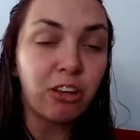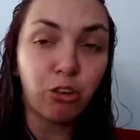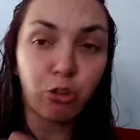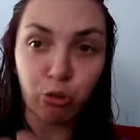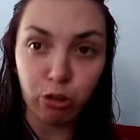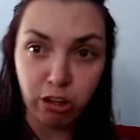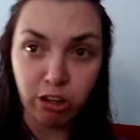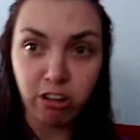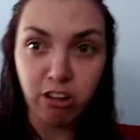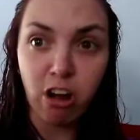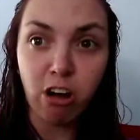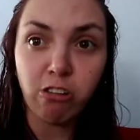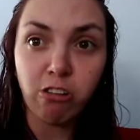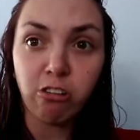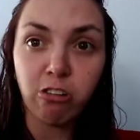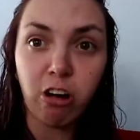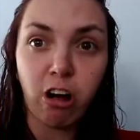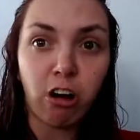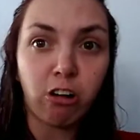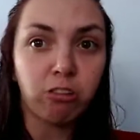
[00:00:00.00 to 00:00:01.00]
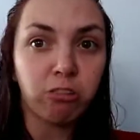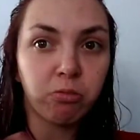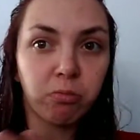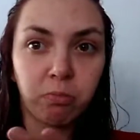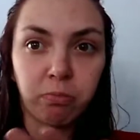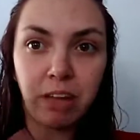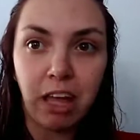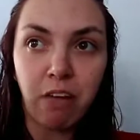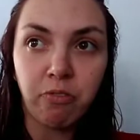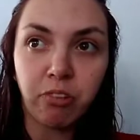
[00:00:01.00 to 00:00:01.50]
Twitter,
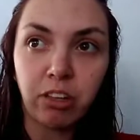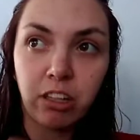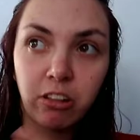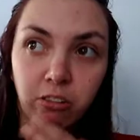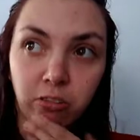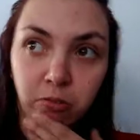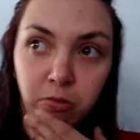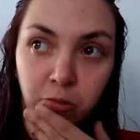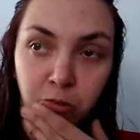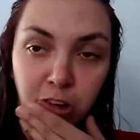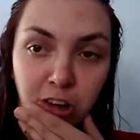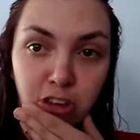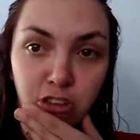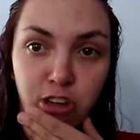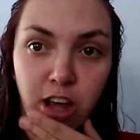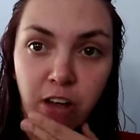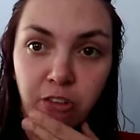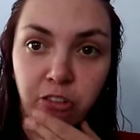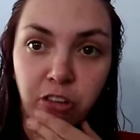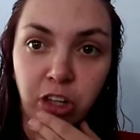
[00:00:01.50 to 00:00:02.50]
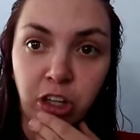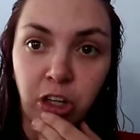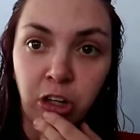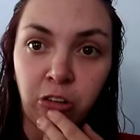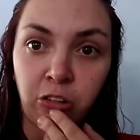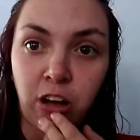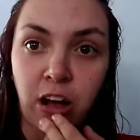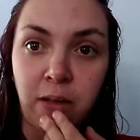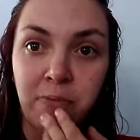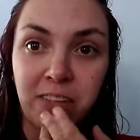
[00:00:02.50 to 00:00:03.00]
I'll definitely reach out to
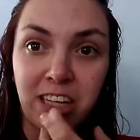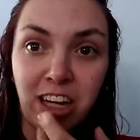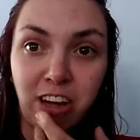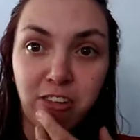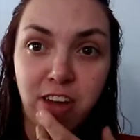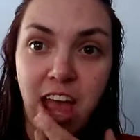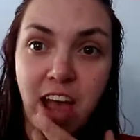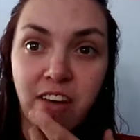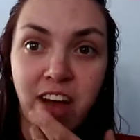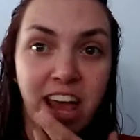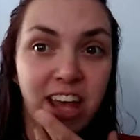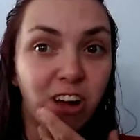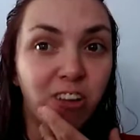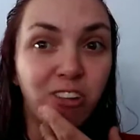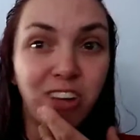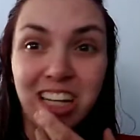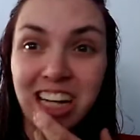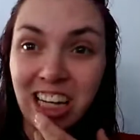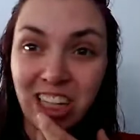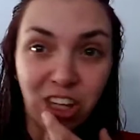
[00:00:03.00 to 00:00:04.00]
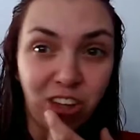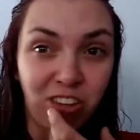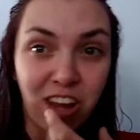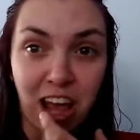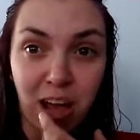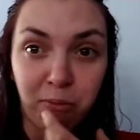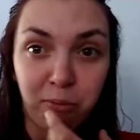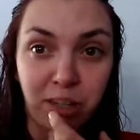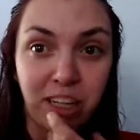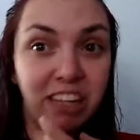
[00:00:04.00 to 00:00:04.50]
you. YouNow, I don't get on
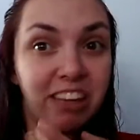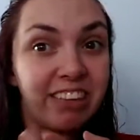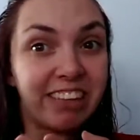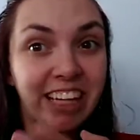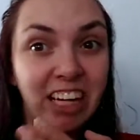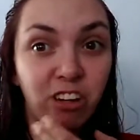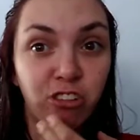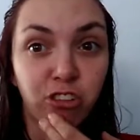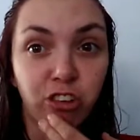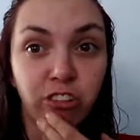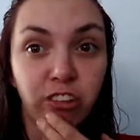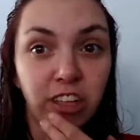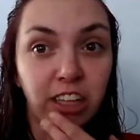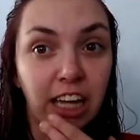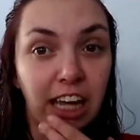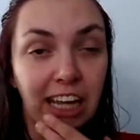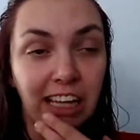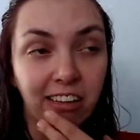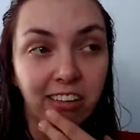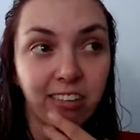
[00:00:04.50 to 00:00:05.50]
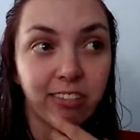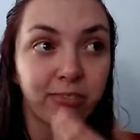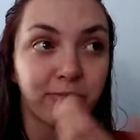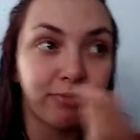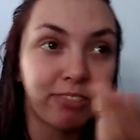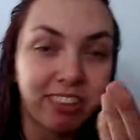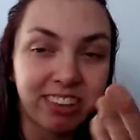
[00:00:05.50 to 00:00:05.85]
YouNow, but it's there just in case.